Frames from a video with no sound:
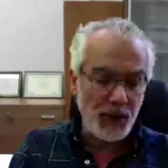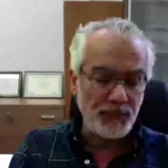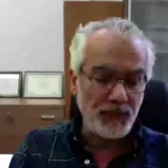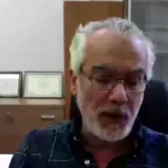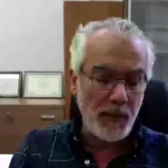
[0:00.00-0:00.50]

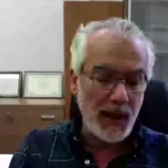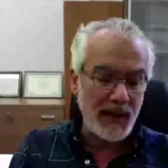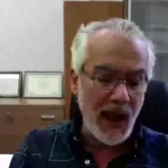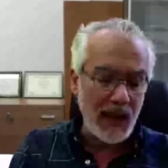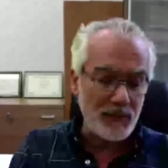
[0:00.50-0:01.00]
from an
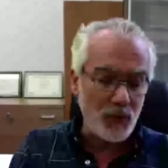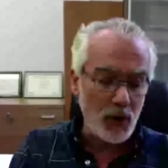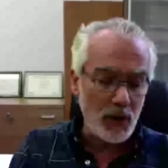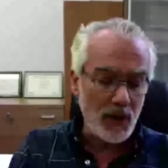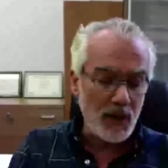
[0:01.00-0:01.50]

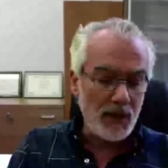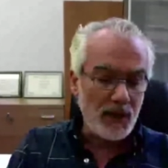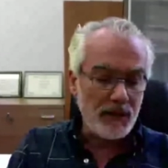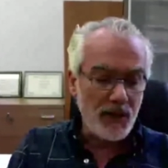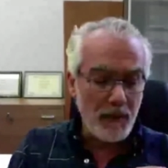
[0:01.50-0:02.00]
animal,
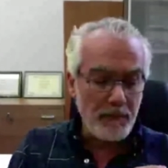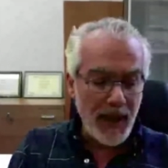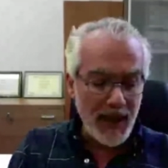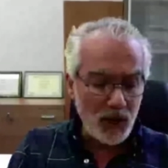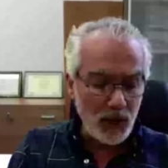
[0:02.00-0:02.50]
the
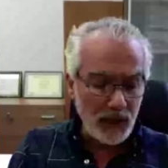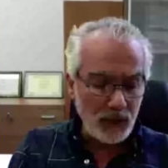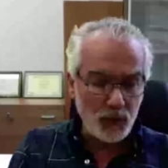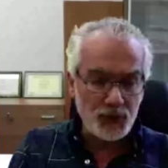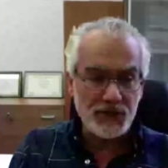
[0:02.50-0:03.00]
pangolin,
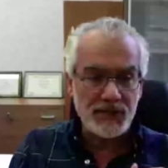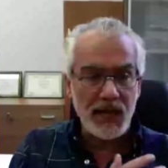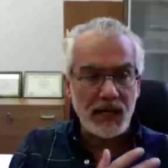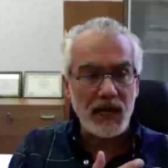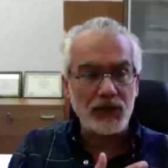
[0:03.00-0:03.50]
which is a
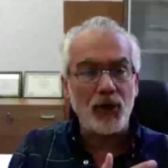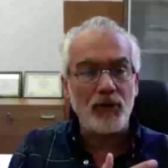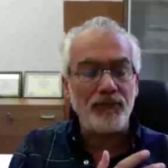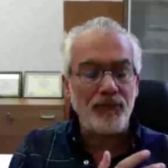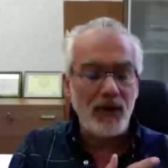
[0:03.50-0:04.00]
kind of
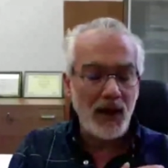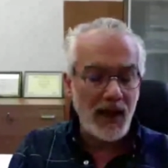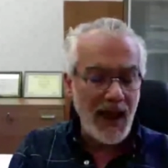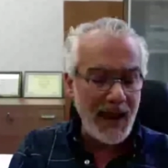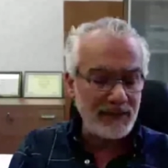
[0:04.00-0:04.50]

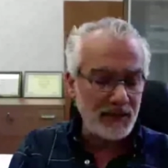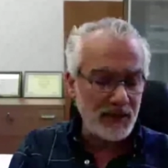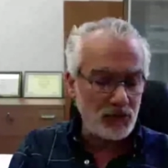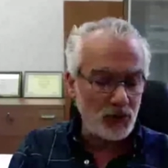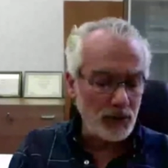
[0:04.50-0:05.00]

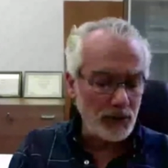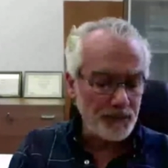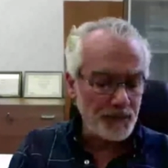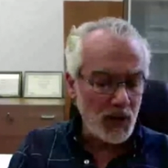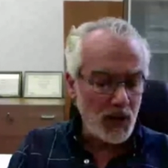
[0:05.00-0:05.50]
anteater,
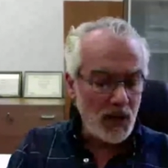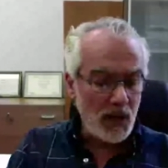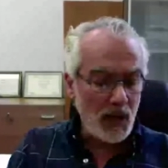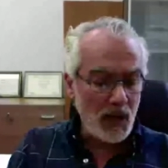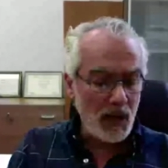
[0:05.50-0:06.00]

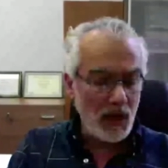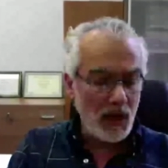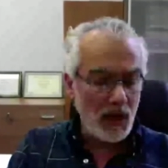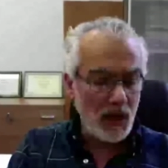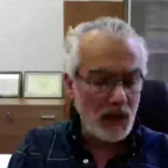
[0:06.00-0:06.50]

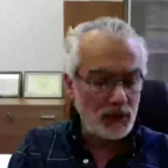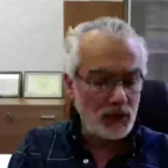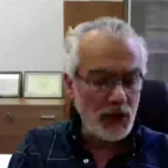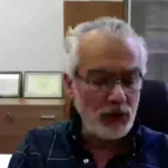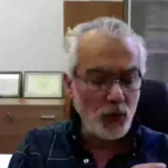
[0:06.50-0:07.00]

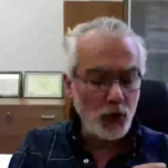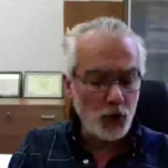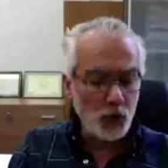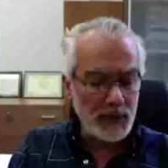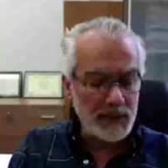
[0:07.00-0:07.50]
into
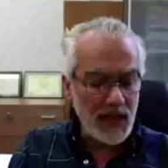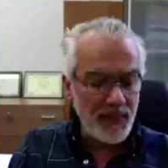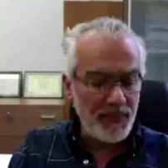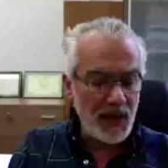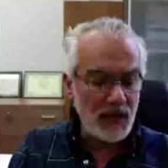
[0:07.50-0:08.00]
humans
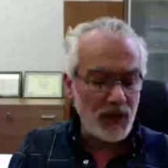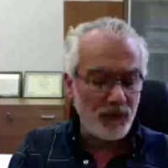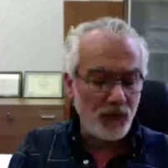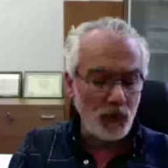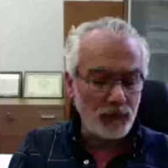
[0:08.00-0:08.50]
and then
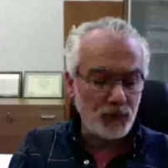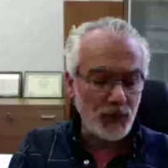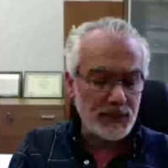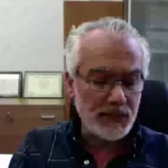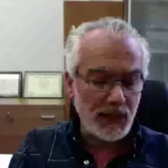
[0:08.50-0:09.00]
evolved to
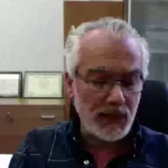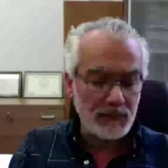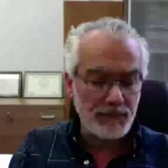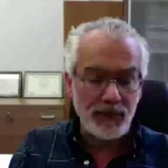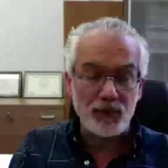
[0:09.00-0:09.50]
its current
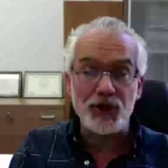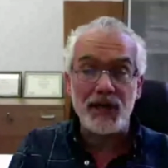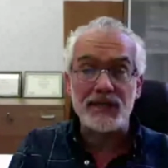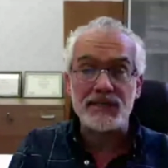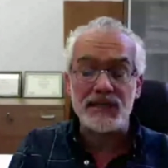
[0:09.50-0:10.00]

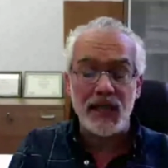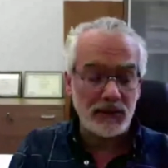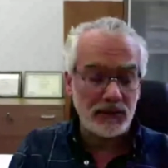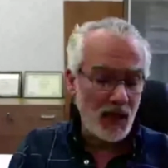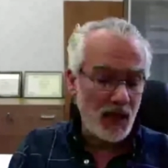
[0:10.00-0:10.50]
pathogenic
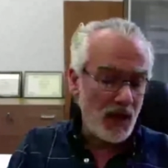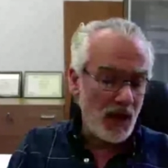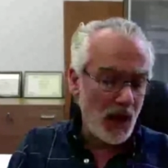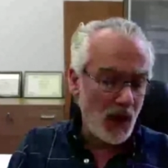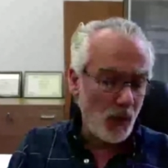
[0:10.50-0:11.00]
state
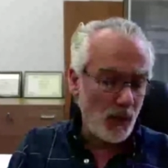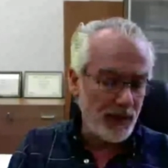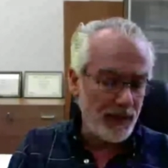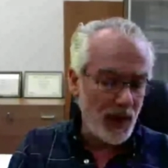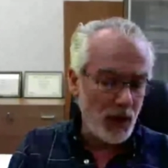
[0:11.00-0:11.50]

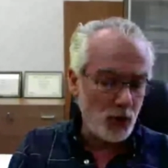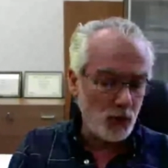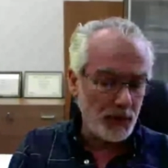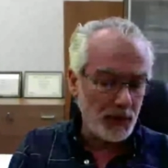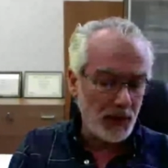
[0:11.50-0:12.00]
within the
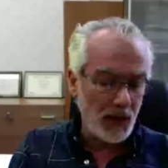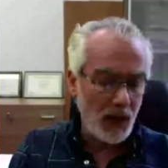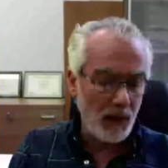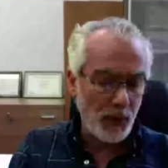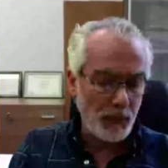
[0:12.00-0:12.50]
human
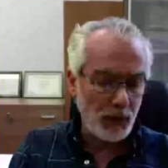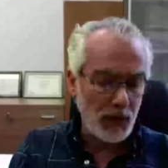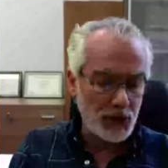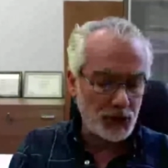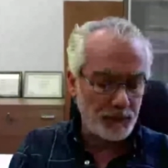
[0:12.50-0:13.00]

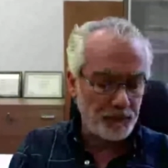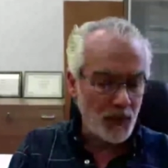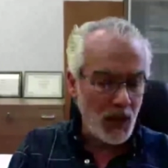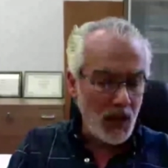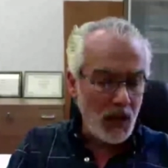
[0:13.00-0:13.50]
population.
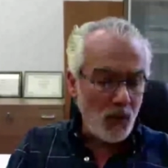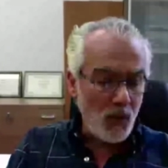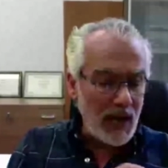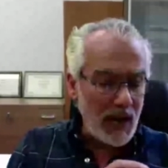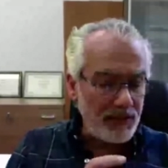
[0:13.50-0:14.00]

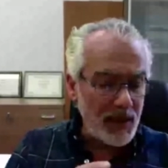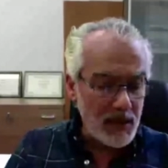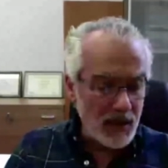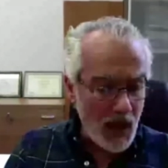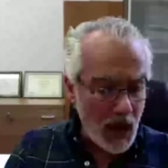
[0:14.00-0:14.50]
Well, I
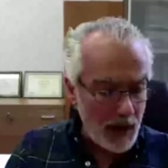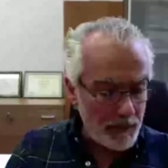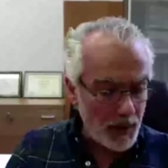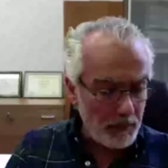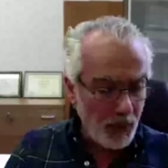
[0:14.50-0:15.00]
think
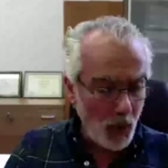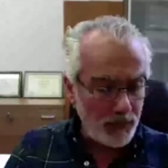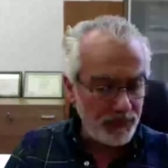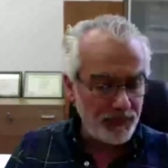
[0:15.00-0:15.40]
both